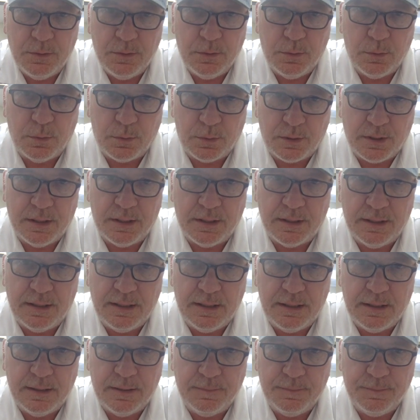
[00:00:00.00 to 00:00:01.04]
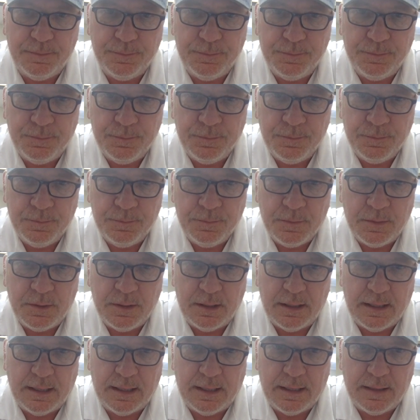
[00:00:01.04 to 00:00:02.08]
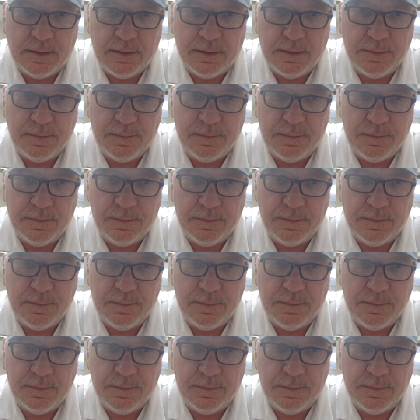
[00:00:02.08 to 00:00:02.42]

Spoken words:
who are going to need it and